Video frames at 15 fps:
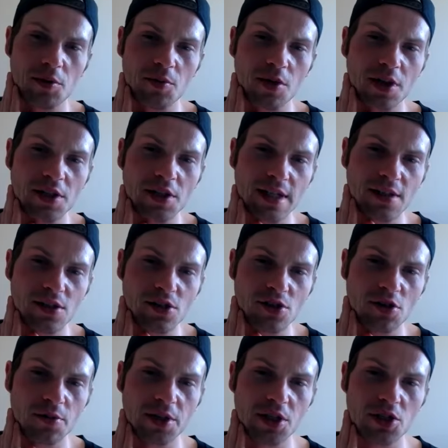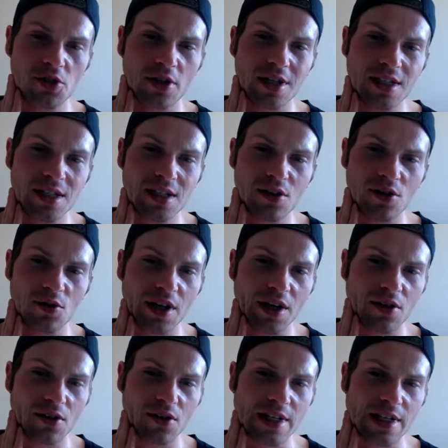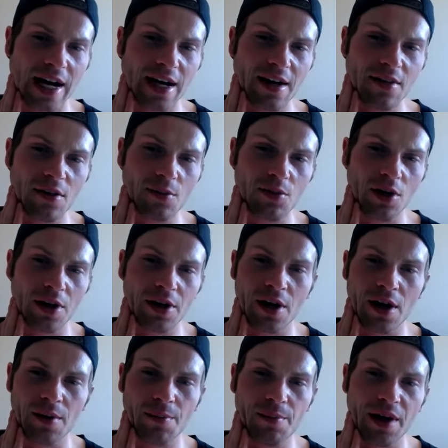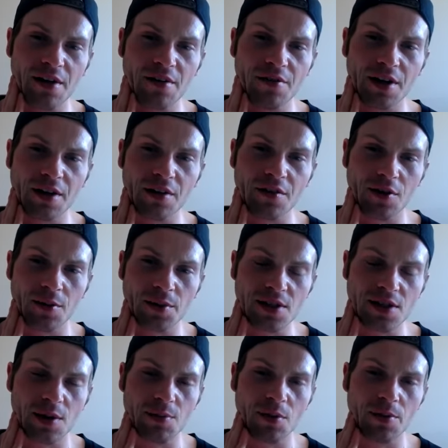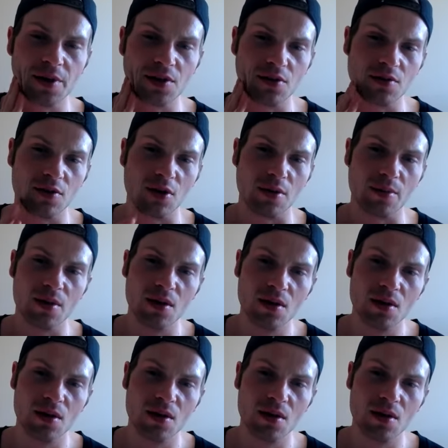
are probably just getting so much creatine in their regular diet, they're probably not benefiting from a supplemental form?